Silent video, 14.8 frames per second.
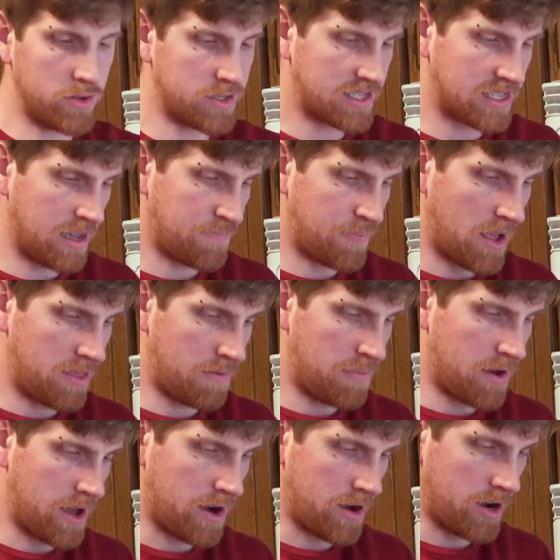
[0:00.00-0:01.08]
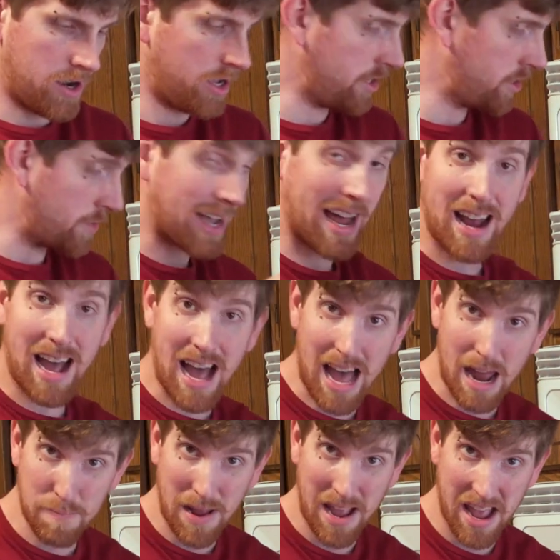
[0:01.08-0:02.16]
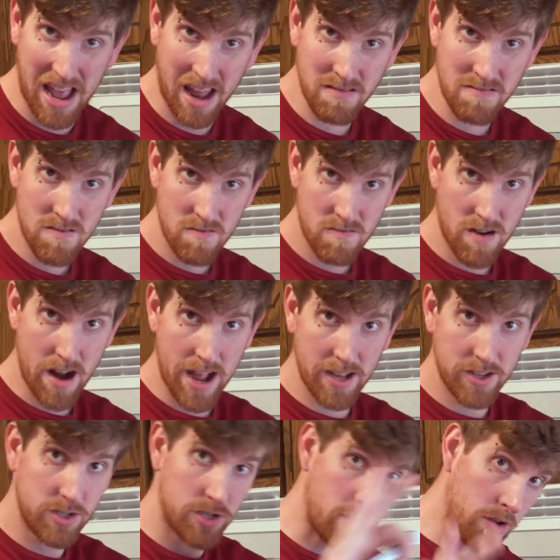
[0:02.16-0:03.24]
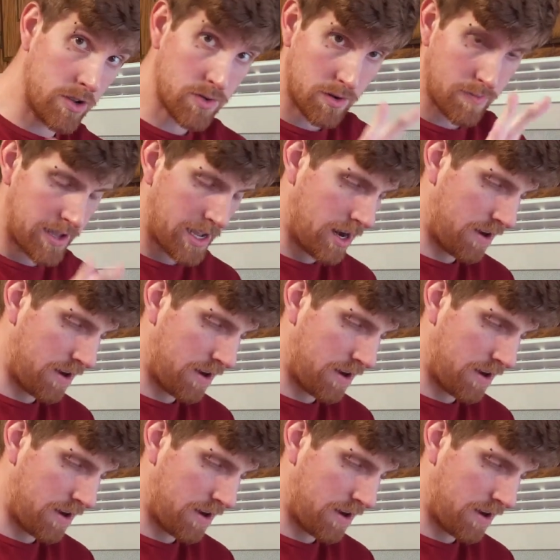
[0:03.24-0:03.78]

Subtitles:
don't skimp on the butter. So we got a hot pan, right? So you always want to be